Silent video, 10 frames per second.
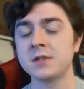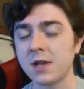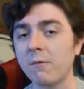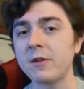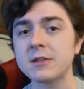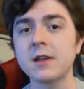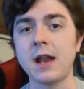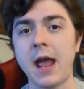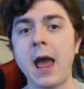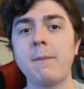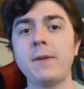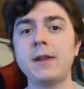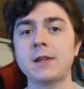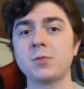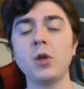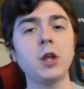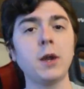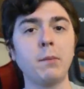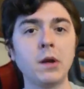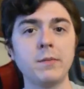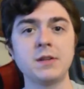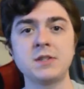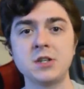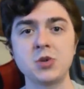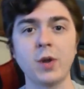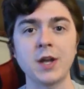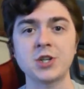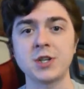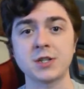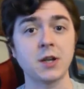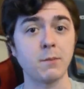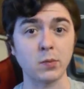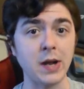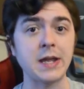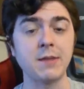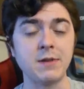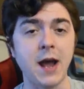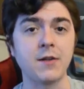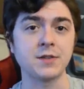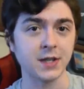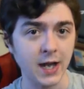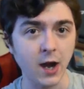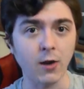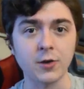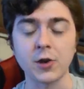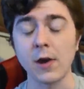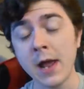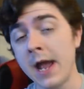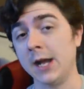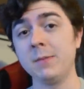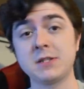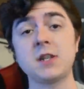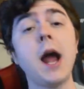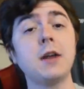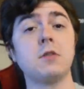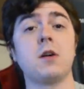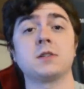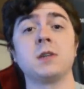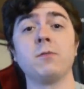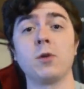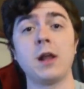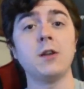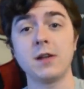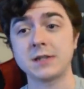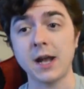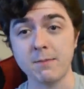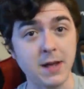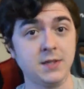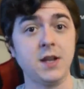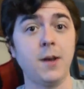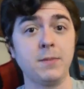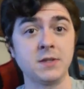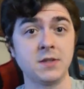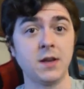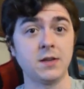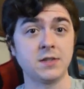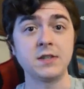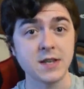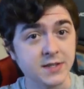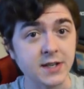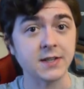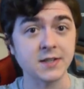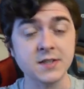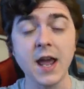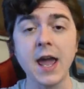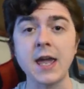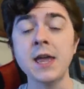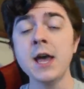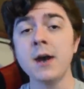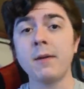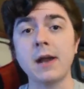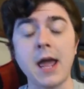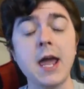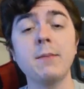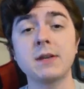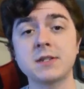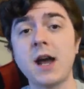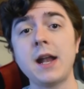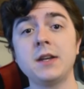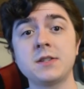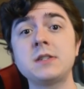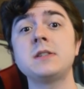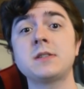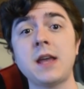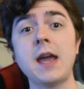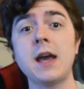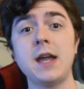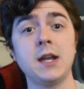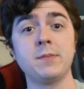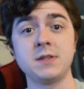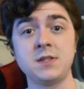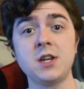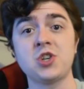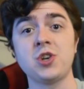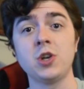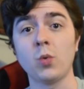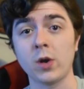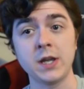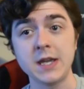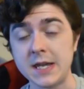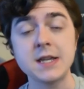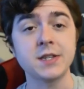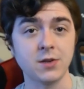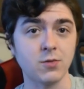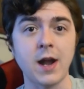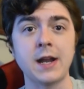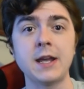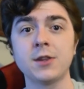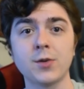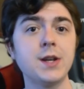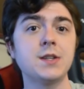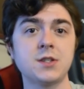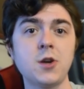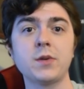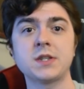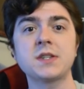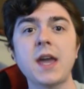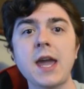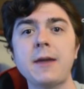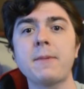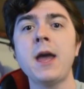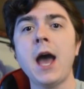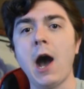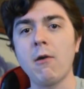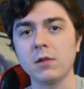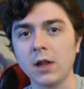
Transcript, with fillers: something's going to happen that's really going to put him in a situation that's going to break him down as a character. And I'm excited, honestly, for it. I know that's kind of messed up and uh, sadistic to say, but I am excited to see Seiya in a position where he isn't ready and there is no escape. I would